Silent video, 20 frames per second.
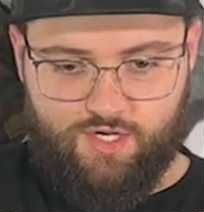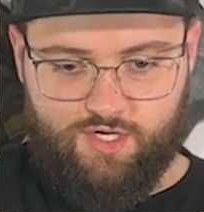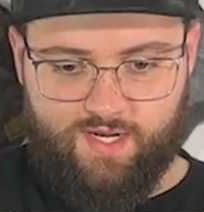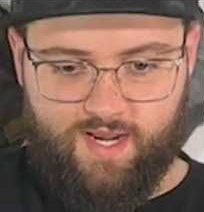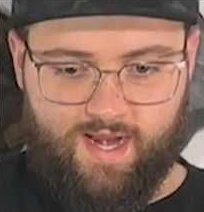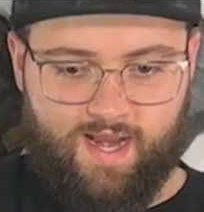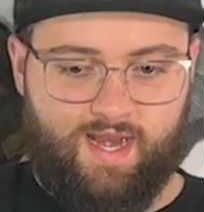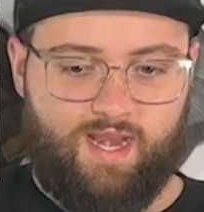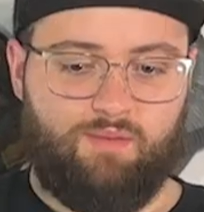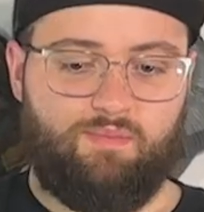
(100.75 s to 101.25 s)

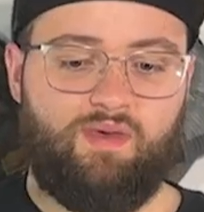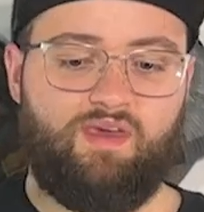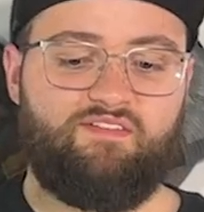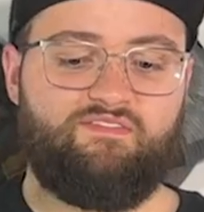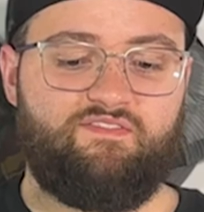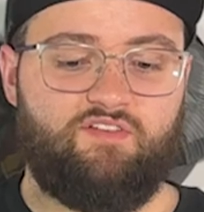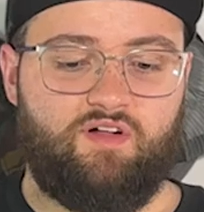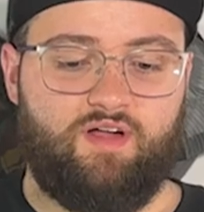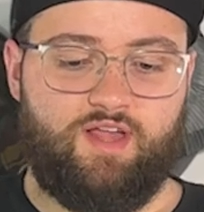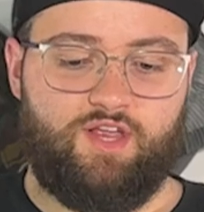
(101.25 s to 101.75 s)
1080p
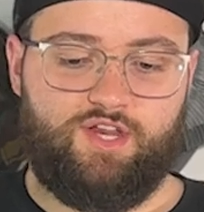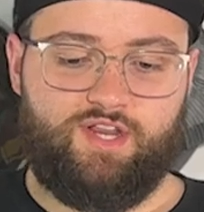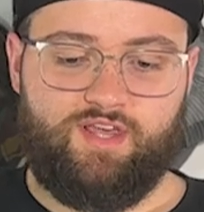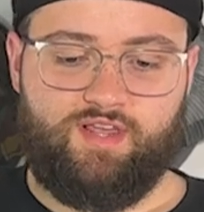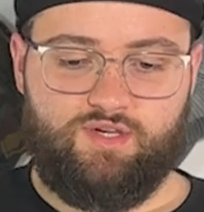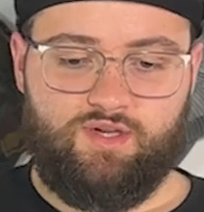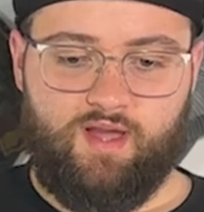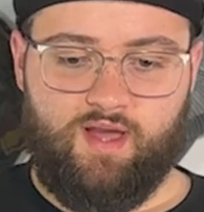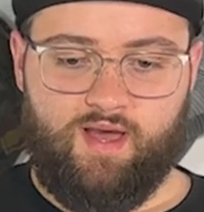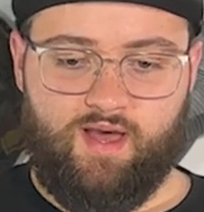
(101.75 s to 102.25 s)
Full HD
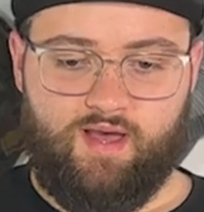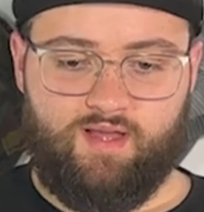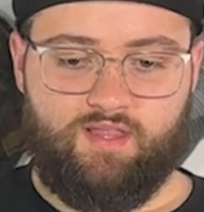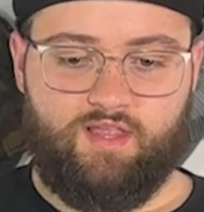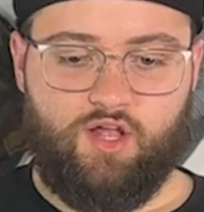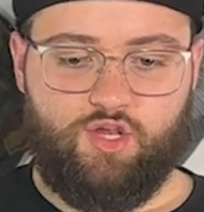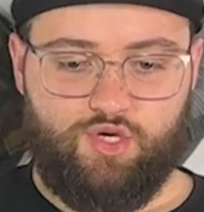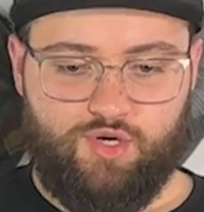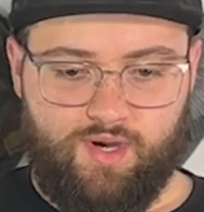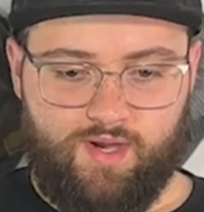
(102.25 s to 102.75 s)

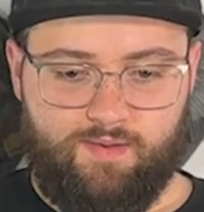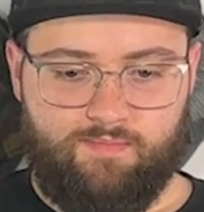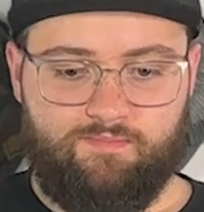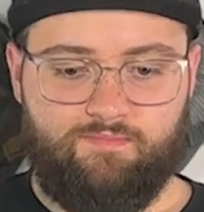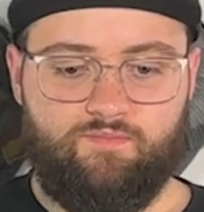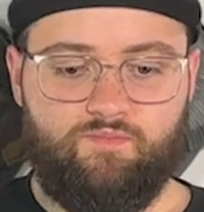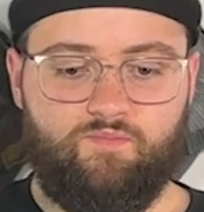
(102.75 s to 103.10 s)
touchscreen,